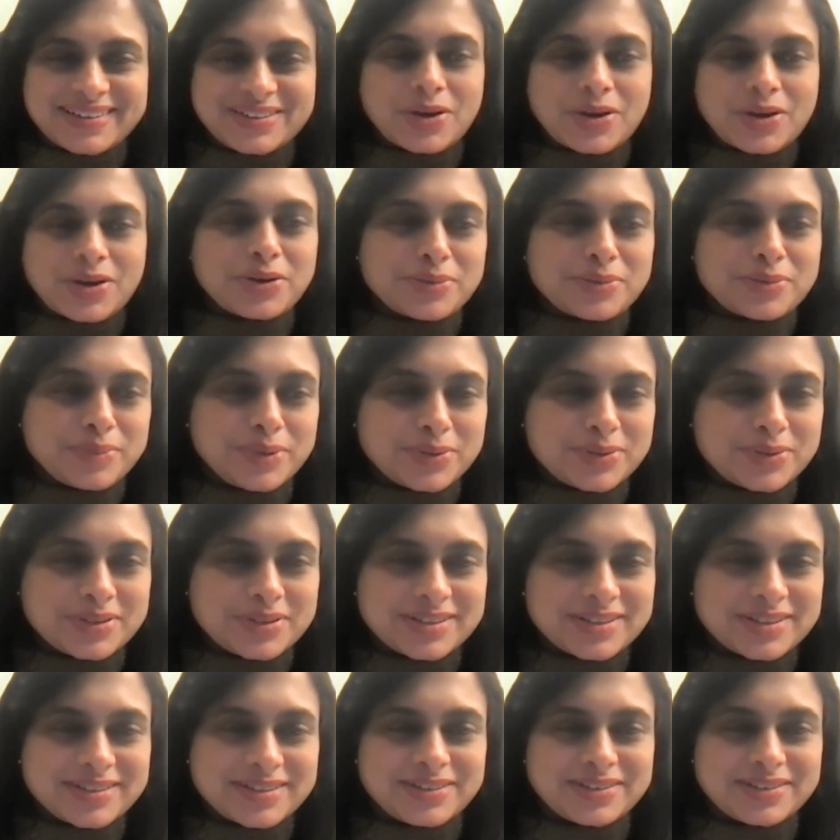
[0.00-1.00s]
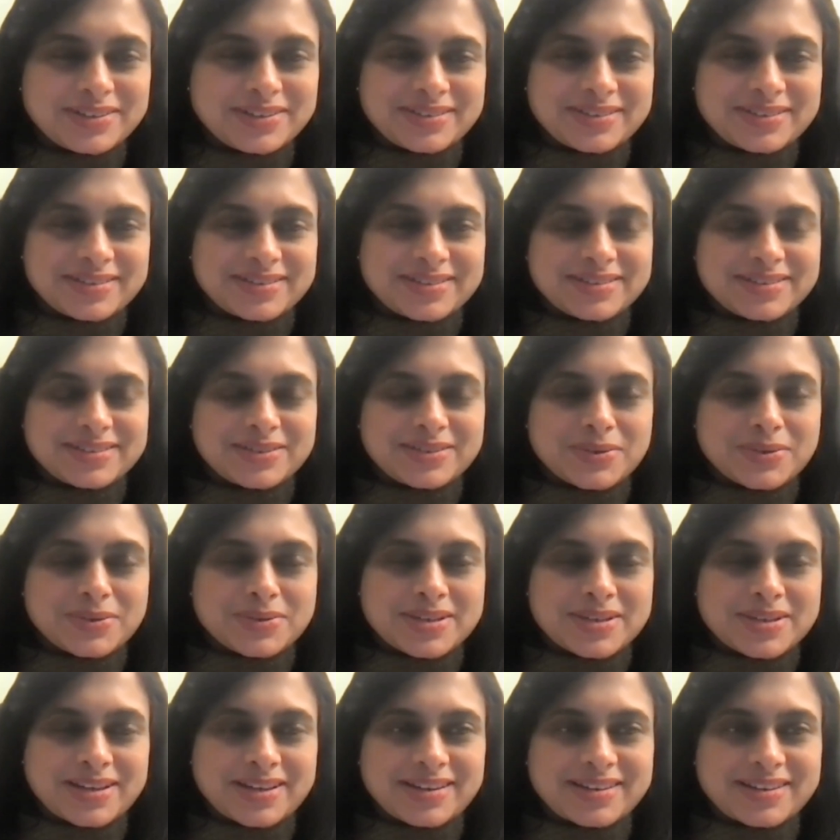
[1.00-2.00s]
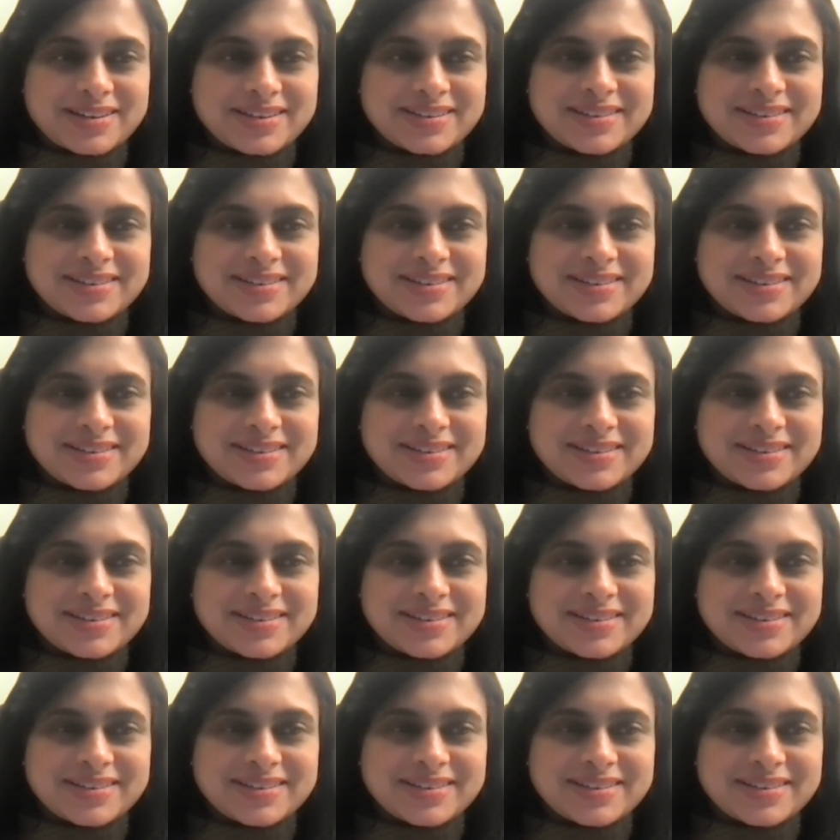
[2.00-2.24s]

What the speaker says: You're on mute, Jose.